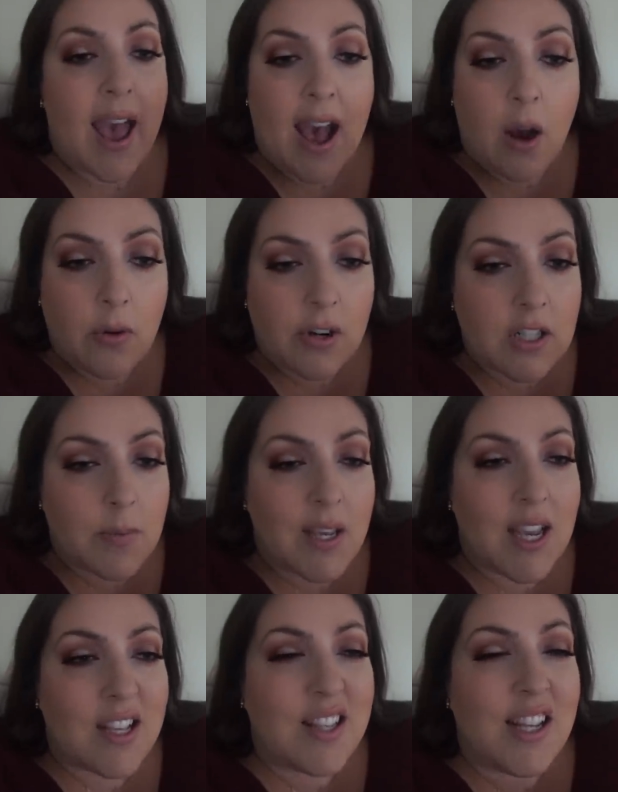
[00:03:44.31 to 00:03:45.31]
hours
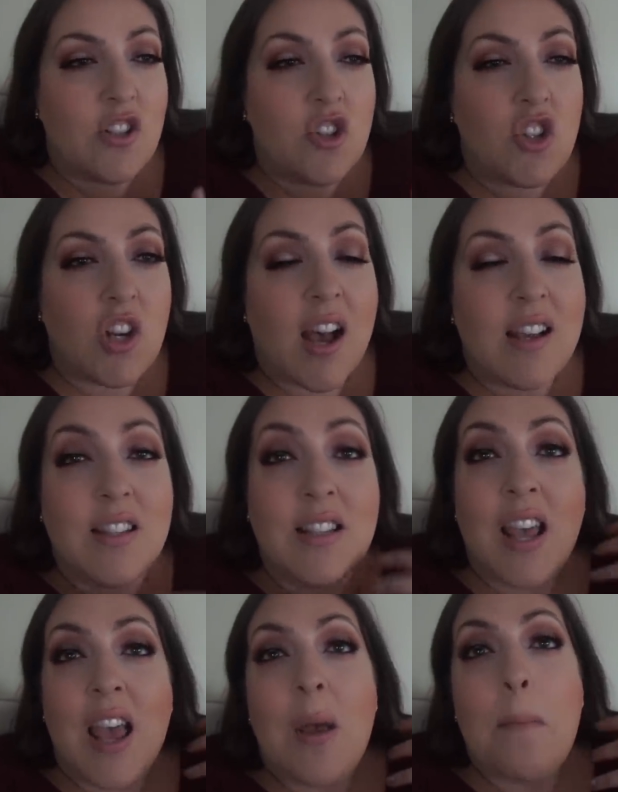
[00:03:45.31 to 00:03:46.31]
because it just